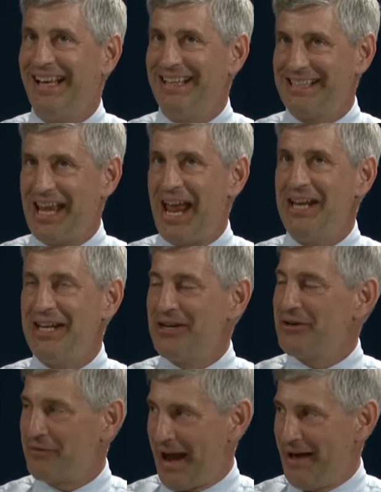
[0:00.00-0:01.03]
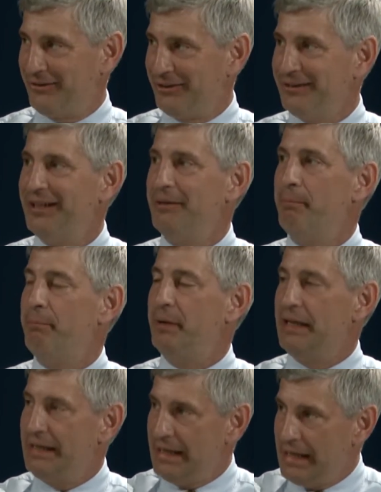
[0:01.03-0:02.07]
sand and gravel mm -hmm.
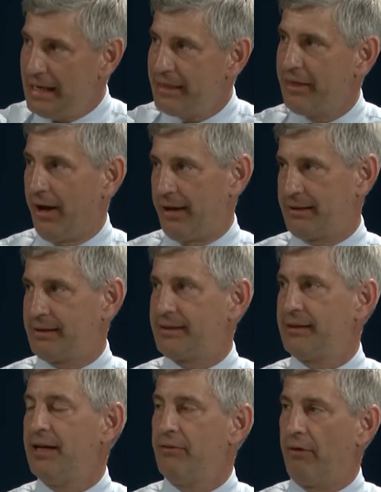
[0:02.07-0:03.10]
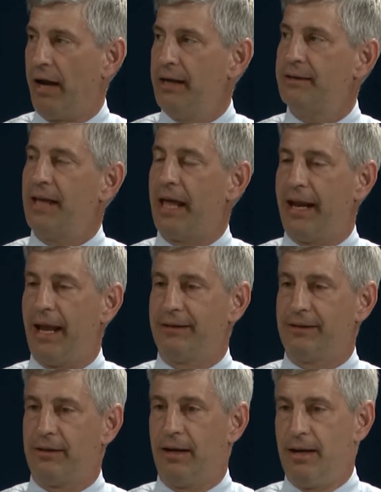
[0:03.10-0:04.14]
beneath us, mm -hmm. right? That
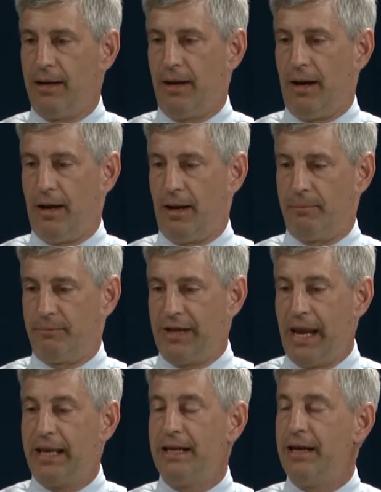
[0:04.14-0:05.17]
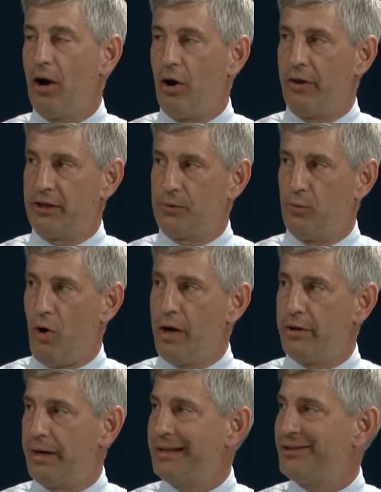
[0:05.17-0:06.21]
has um, taken in all this water
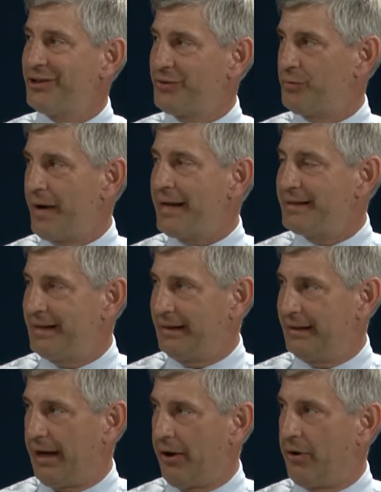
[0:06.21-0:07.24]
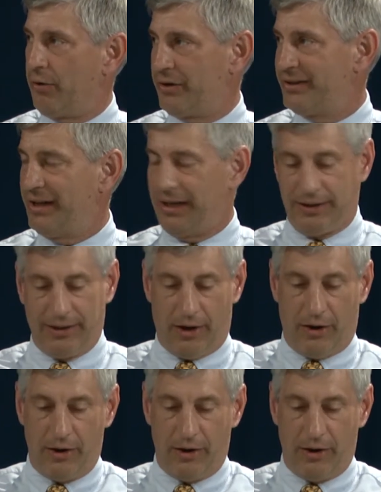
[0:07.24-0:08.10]
and it's just resting there or mm -hmm. sitting mm-hmm.